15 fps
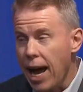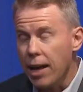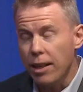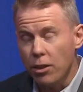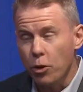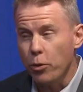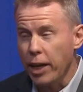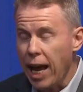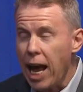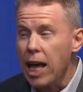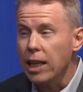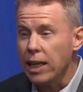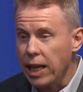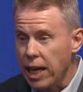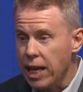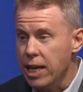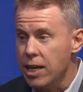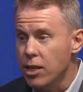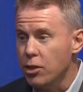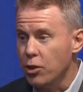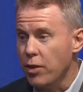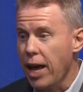and the reality
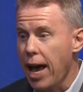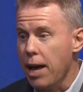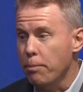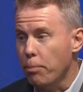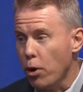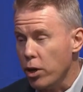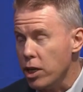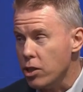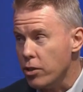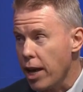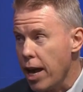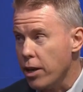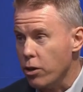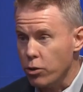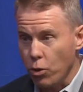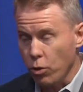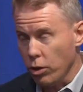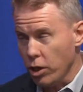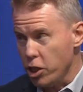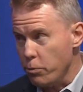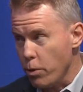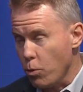is that Bernie Sanders
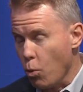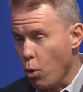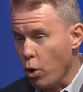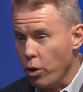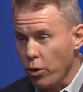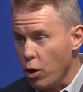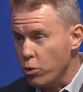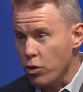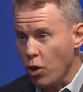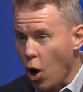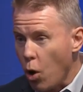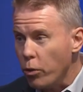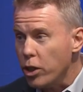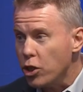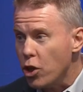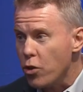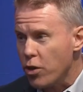or Elizabeth Warren, those are the only